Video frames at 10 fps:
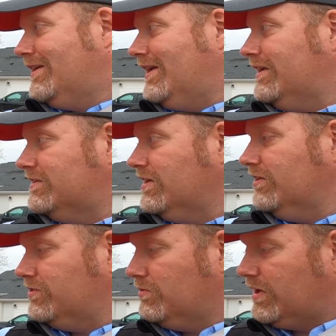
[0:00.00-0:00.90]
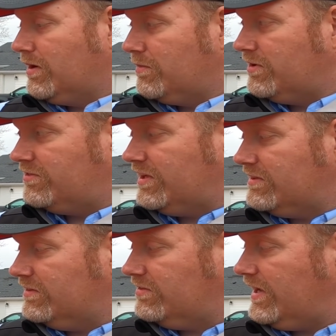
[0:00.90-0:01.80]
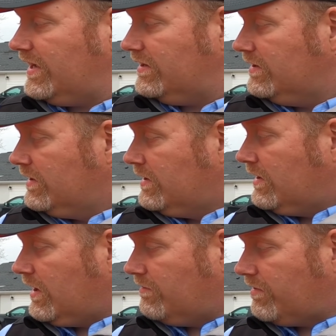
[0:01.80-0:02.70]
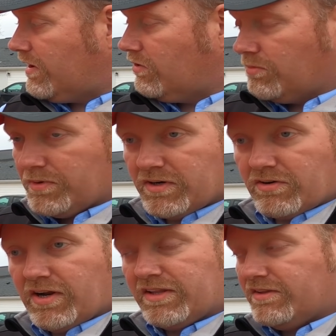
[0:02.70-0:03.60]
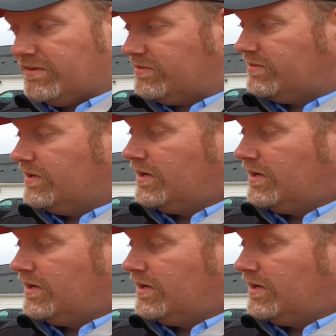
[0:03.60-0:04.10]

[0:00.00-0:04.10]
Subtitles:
and it tells you what number to set this at, how far open to crank this,